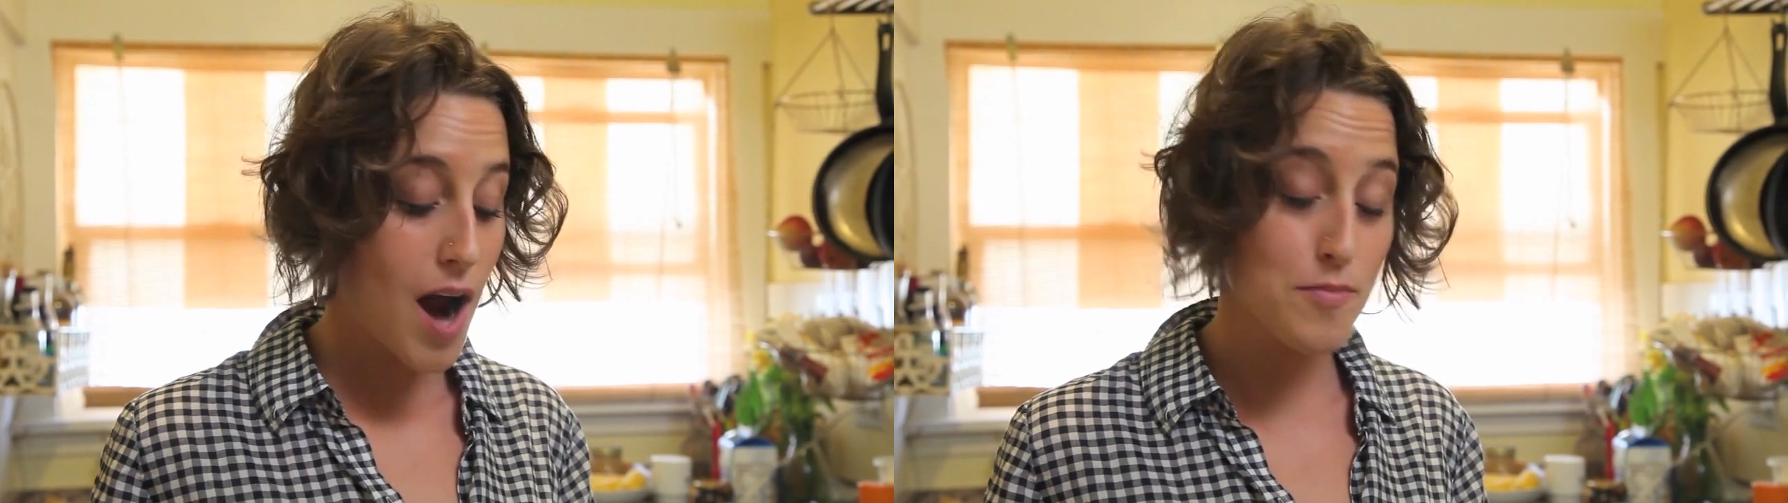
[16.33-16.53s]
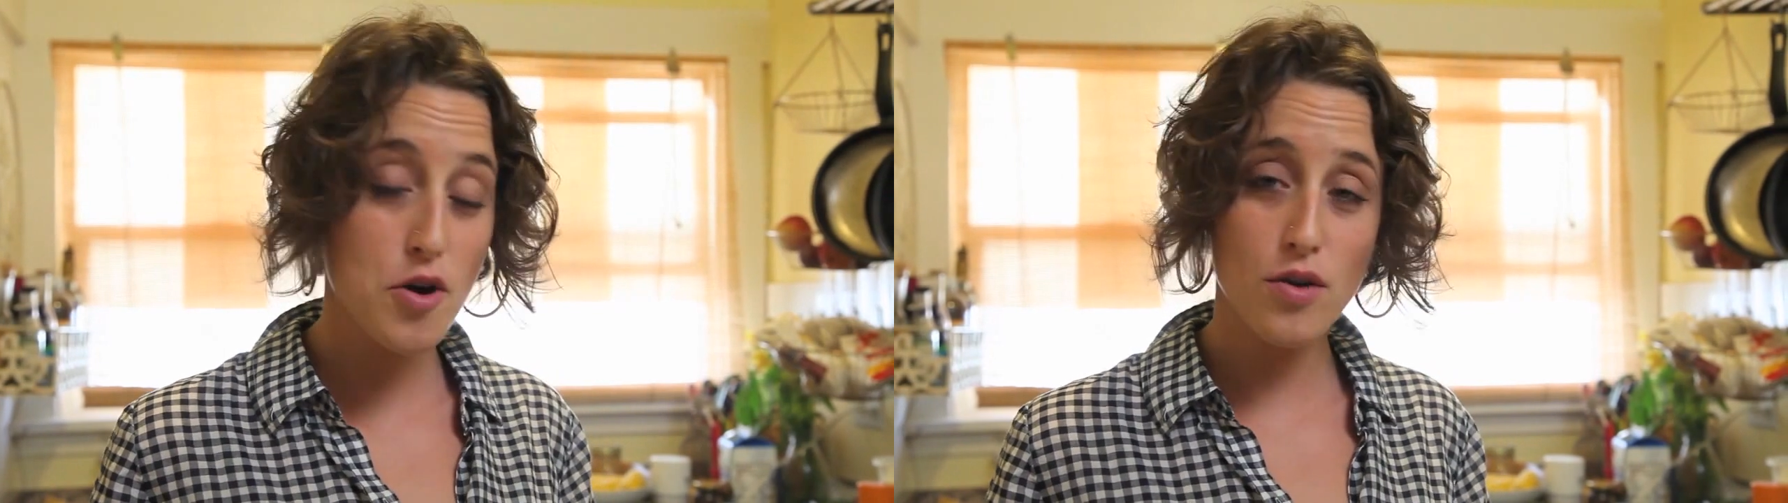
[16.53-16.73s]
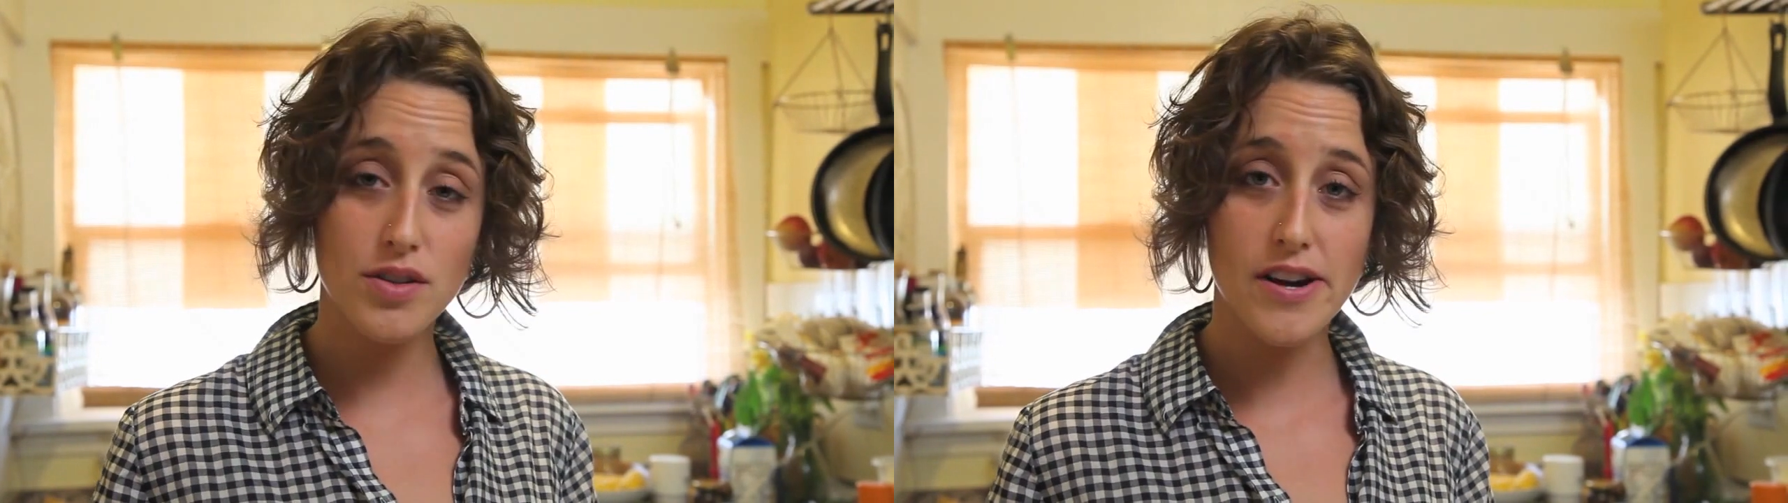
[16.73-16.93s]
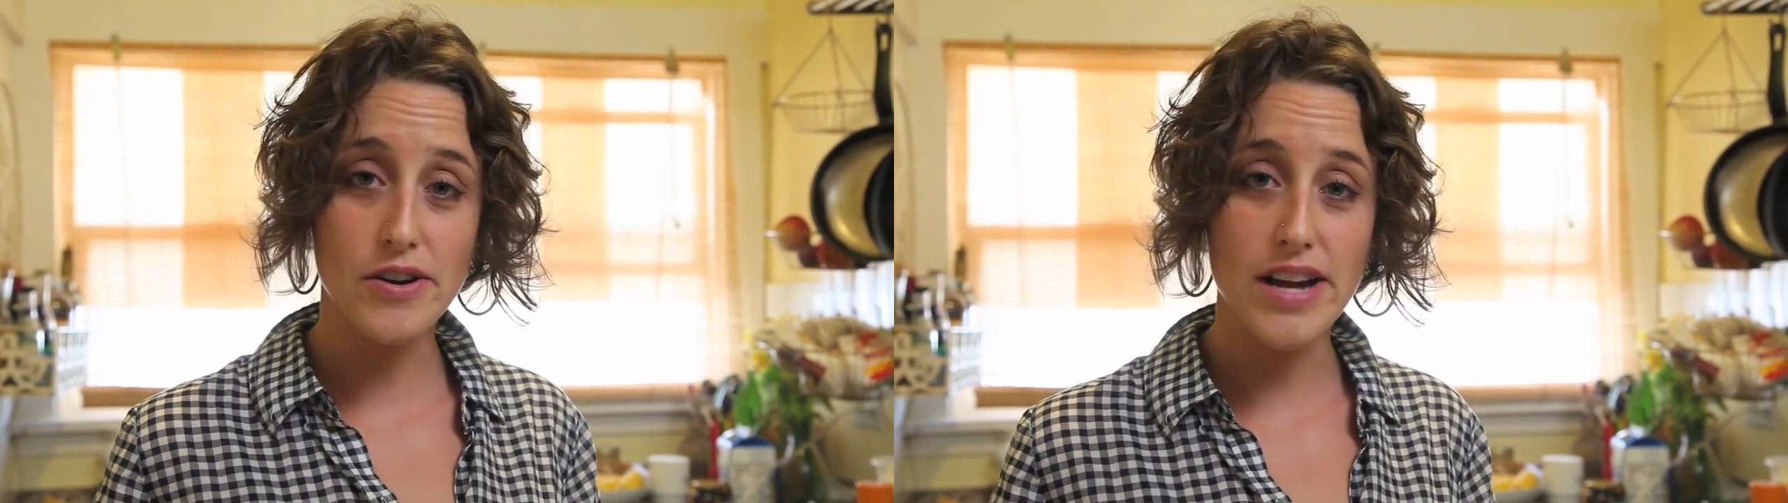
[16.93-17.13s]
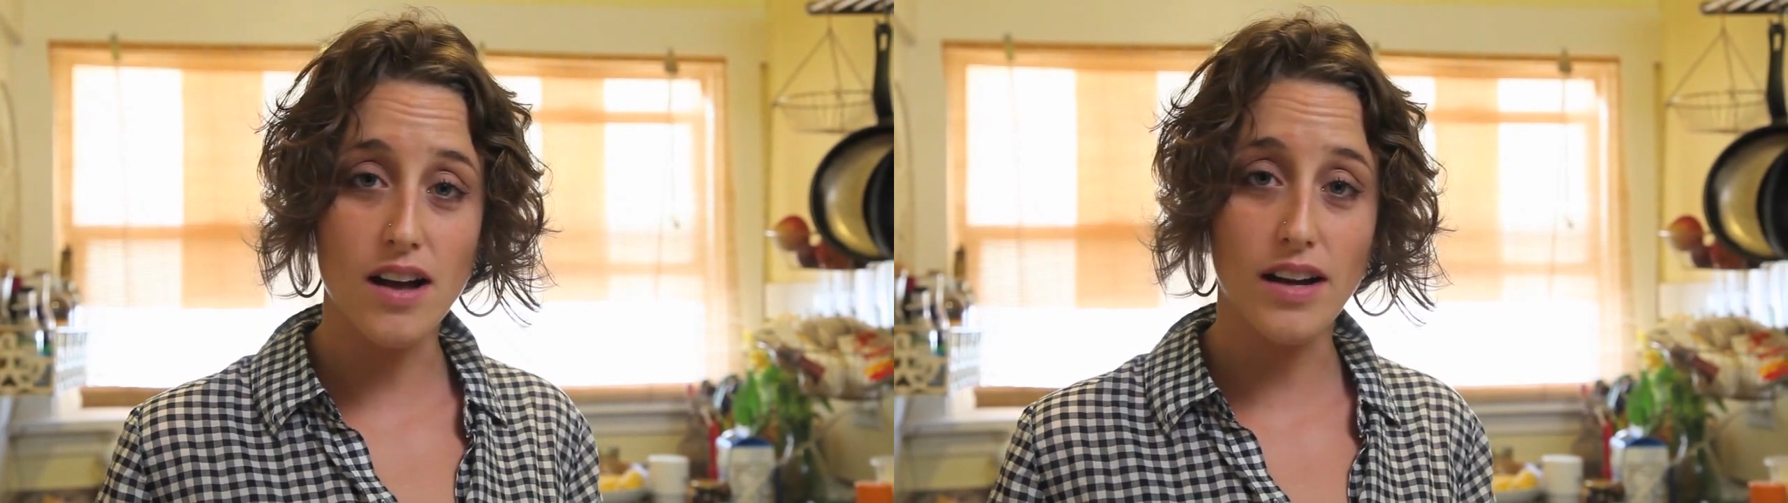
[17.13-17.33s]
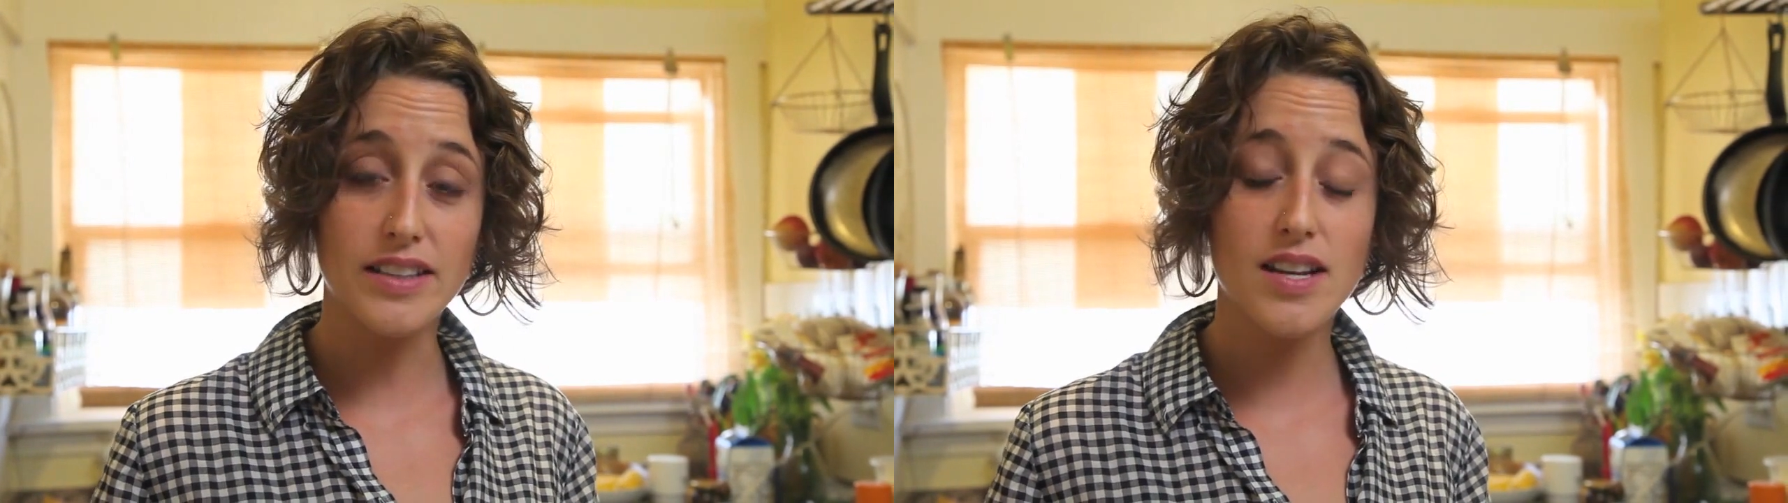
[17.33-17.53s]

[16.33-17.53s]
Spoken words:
I'm your host, Ariyele,